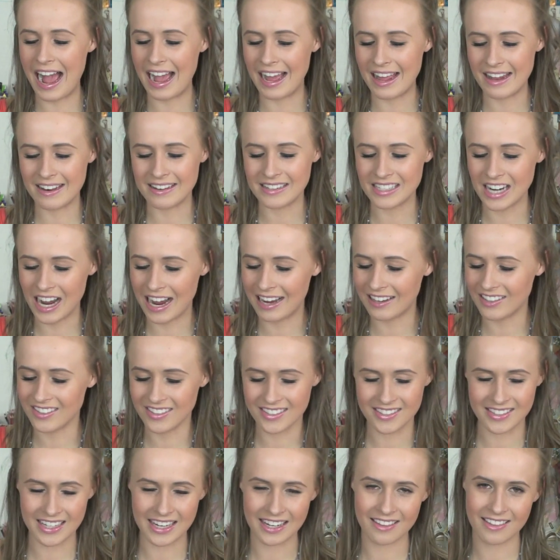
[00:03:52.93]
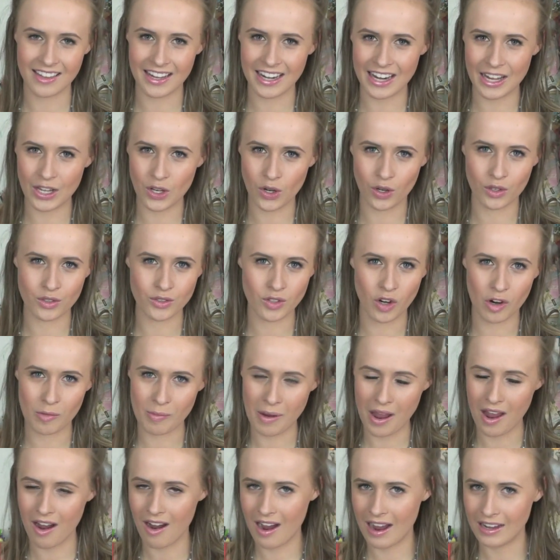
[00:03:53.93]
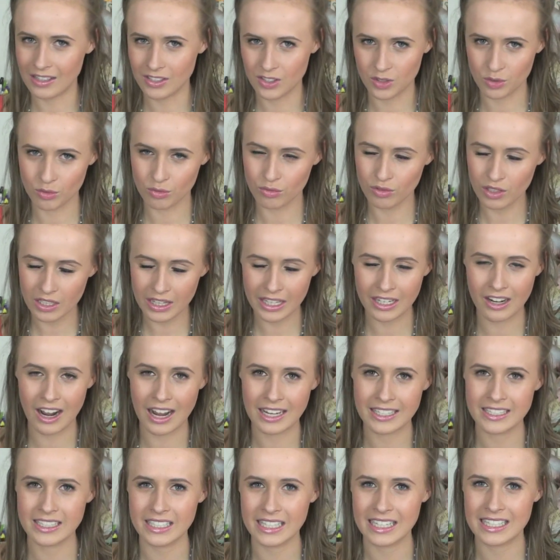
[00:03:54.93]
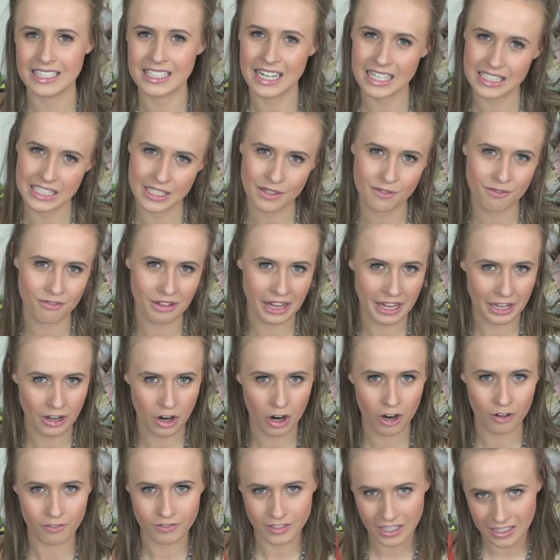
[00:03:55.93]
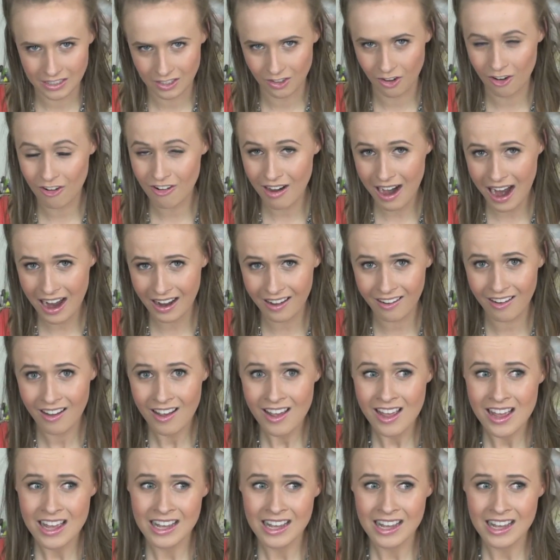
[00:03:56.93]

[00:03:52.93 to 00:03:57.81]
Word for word: and I just think that it goes on my eyes really nicely, doesn't flake off, doesn't crack,